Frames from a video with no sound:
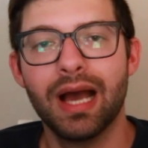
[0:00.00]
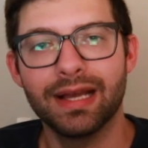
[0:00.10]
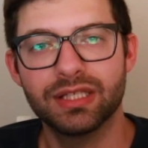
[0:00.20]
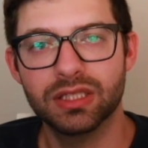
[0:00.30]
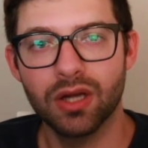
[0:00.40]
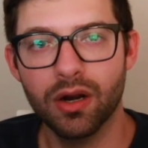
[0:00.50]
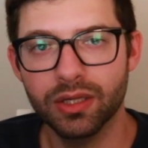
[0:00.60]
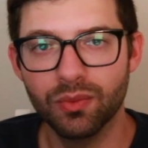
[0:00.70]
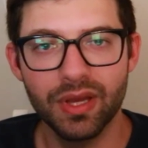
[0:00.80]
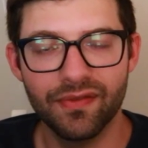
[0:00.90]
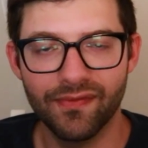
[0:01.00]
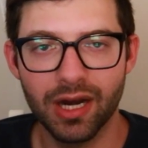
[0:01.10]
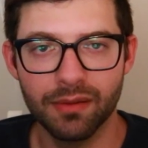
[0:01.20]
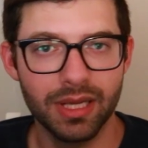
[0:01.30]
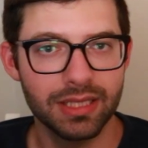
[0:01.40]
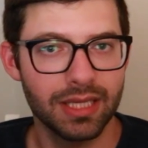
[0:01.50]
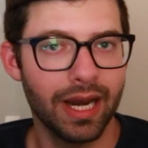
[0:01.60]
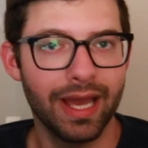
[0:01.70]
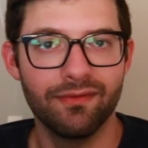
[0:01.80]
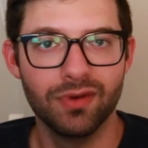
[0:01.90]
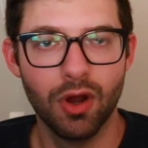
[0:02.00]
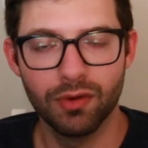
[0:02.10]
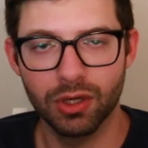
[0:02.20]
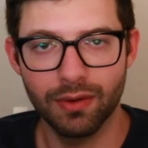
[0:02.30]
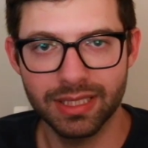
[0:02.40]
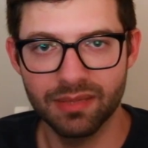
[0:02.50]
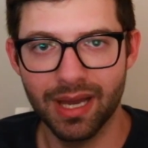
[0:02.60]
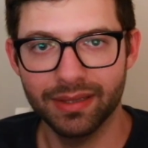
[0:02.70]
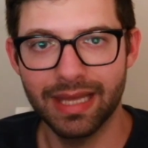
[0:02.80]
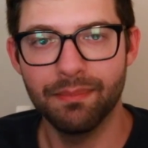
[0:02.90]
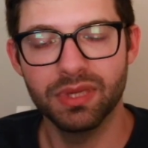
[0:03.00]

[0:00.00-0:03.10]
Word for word: I started with Firebase, and I have no regrets about that,